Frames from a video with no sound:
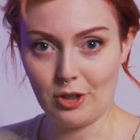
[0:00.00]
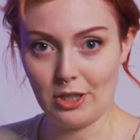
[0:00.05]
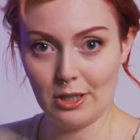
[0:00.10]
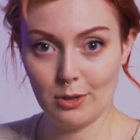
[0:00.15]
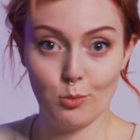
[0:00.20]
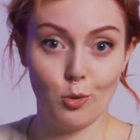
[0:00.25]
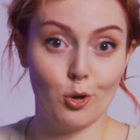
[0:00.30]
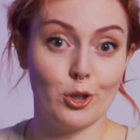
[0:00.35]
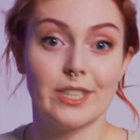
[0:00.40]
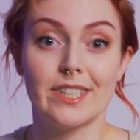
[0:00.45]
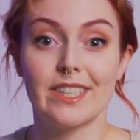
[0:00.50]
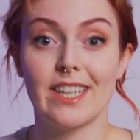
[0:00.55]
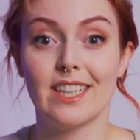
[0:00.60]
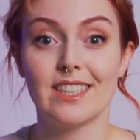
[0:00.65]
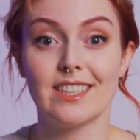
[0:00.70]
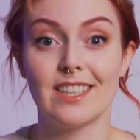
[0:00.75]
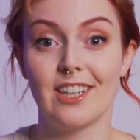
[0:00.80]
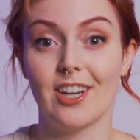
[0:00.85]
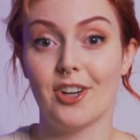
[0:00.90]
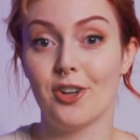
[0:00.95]
and worst
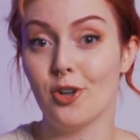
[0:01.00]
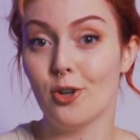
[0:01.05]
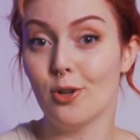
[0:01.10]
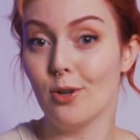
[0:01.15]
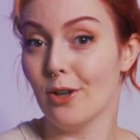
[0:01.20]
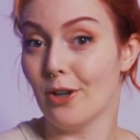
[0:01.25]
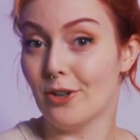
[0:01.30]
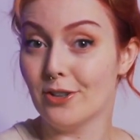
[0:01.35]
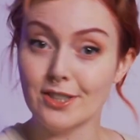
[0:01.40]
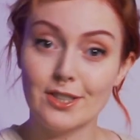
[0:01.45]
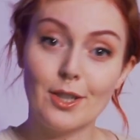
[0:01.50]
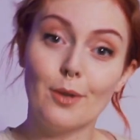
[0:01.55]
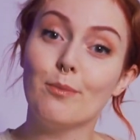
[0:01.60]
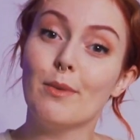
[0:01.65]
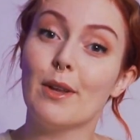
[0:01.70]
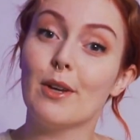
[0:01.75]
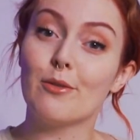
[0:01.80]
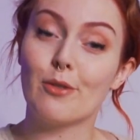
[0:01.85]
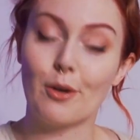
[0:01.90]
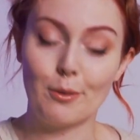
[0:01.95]
case scenario, you learn
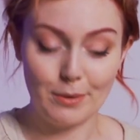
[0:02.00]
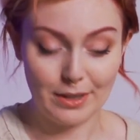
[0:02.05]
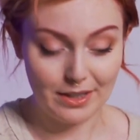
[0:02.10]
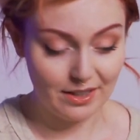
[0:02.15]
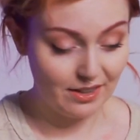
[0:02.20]
something from it.